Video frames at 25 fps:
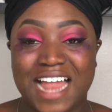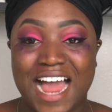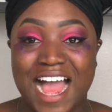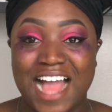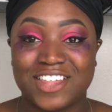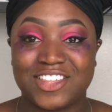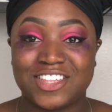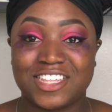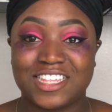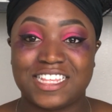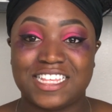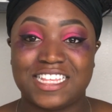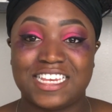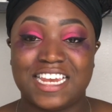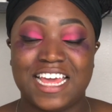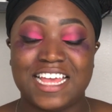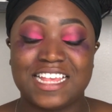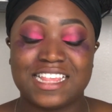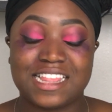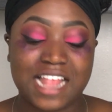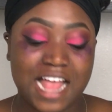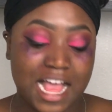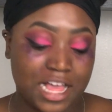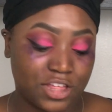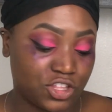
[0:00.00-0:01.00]
lashes.
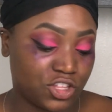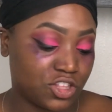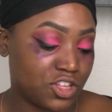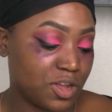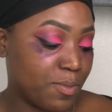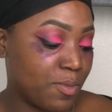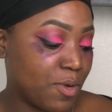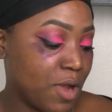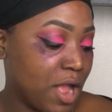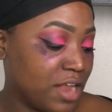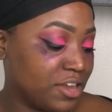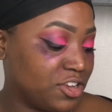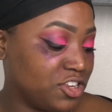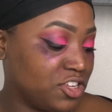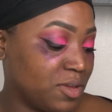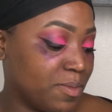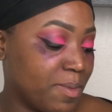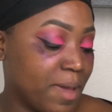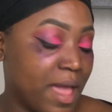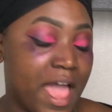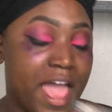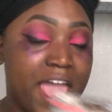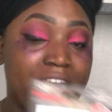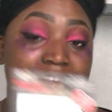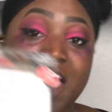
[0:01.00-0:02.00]
Today's lashes are brought to you
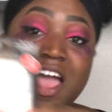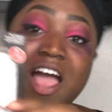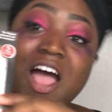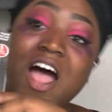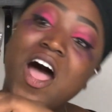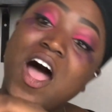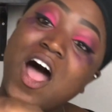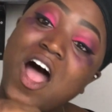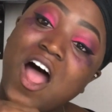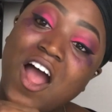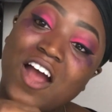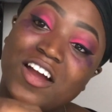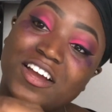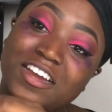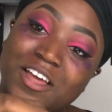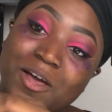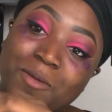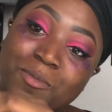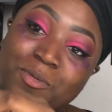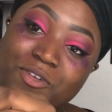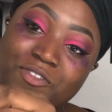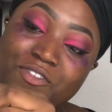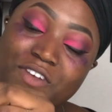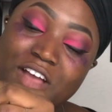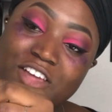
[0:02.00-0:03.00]
by
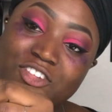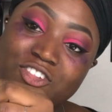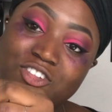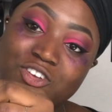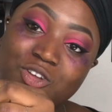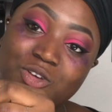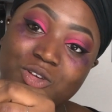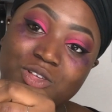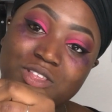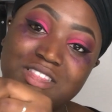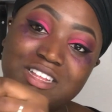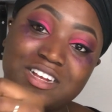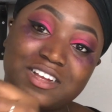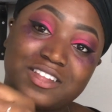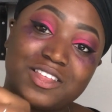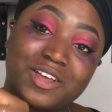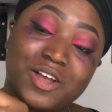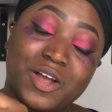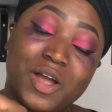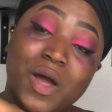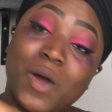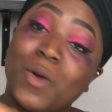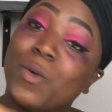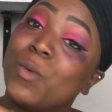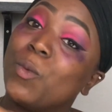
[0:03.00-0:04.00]
Ardell Professionals. They're
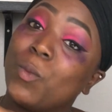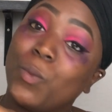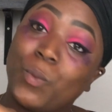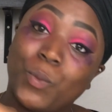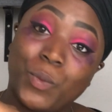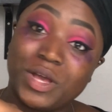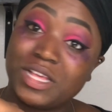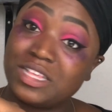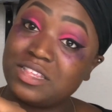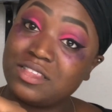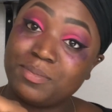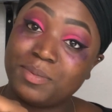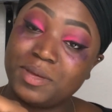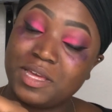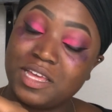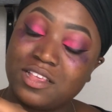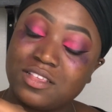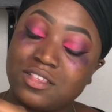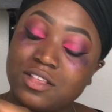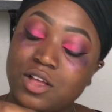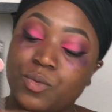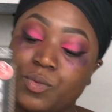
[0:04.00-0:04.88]
the Wispie's